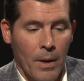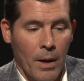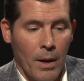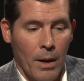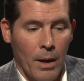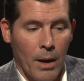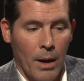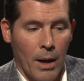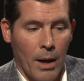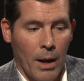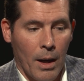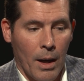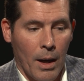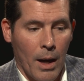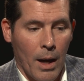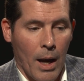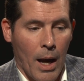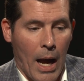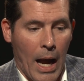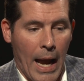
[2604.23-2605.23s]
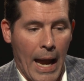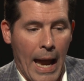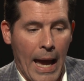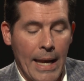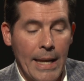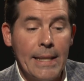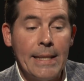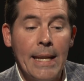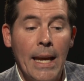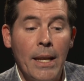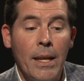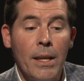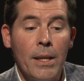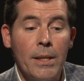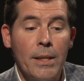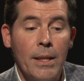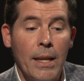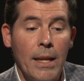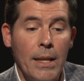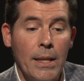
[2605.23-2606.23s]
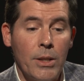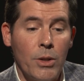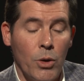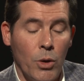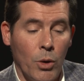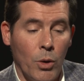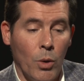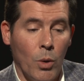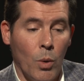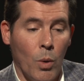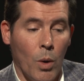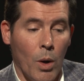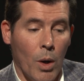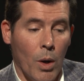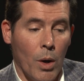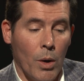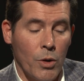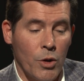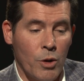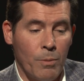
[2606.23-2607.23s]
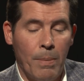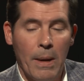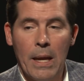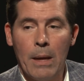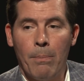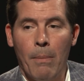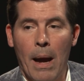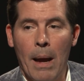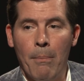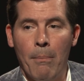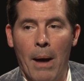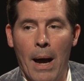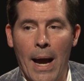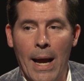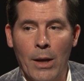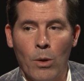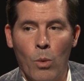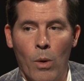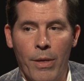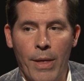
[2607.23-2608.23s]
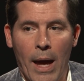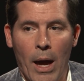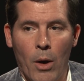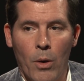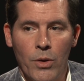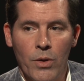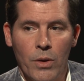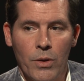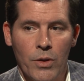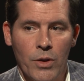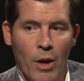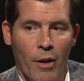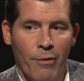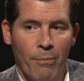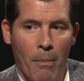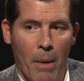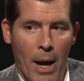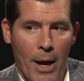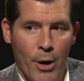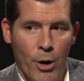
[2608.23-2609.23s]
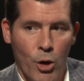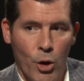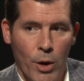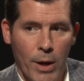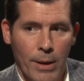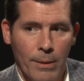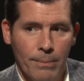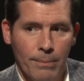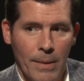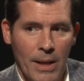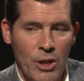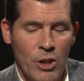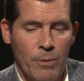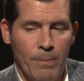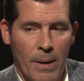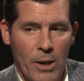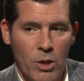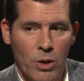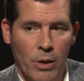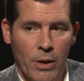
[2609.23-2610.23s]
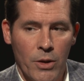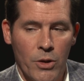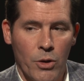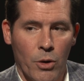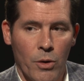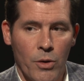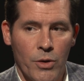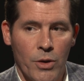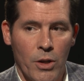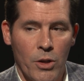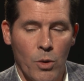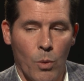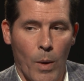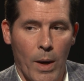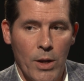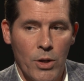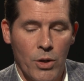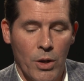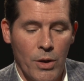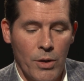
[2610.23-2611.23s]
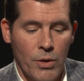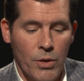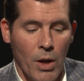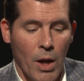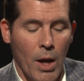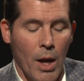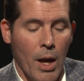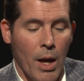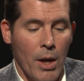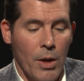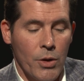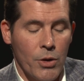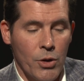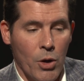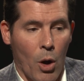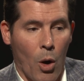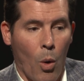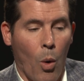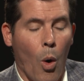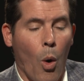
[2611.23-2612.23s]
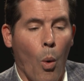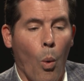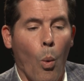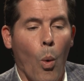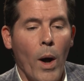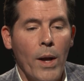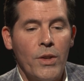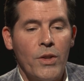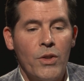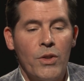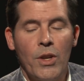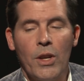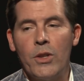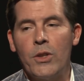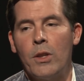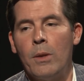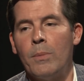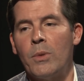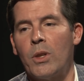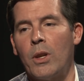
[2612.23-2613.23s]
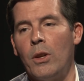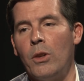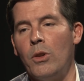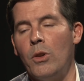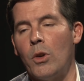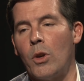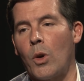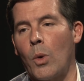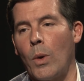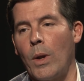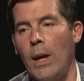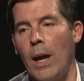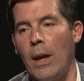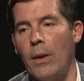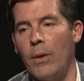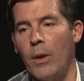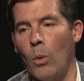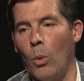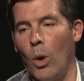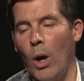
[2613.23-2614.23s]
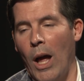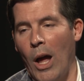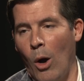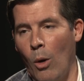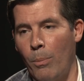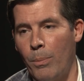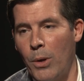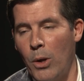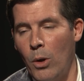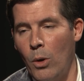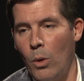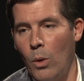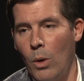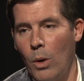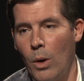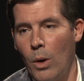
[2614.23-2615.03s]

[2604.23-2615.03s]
a tendency to speak my mind without self-monitoring, especially in certain situations. So what systems can you create that will help you?